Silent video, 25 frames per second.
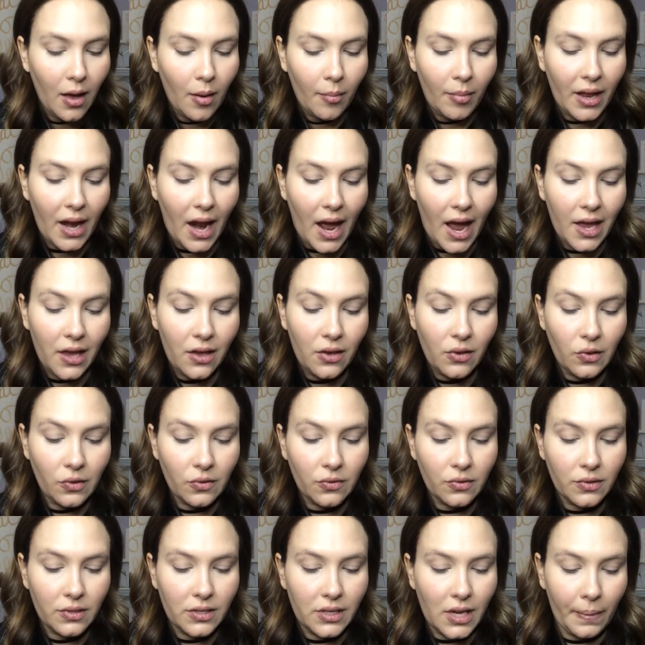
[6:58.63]
but I
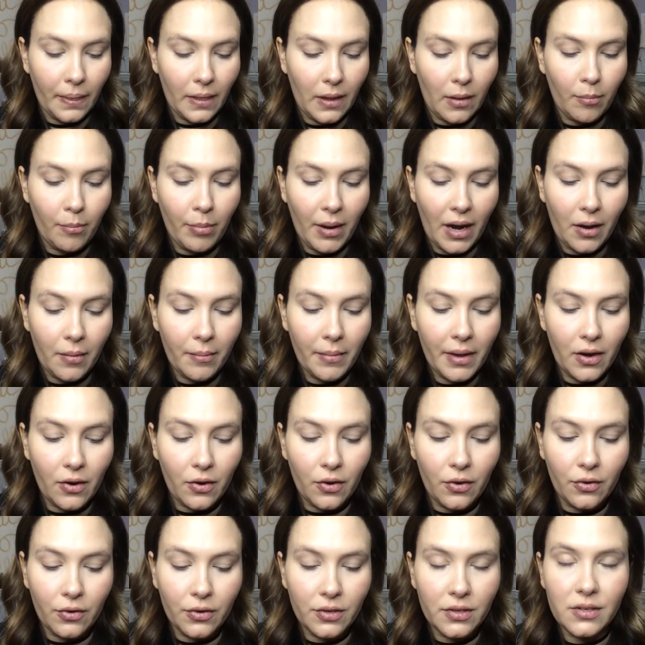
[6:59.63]
use Bare
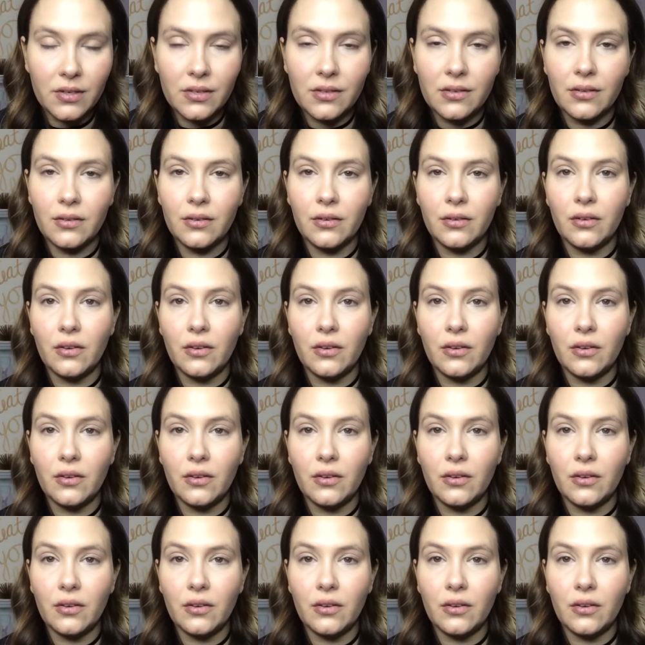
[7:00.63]
Minerals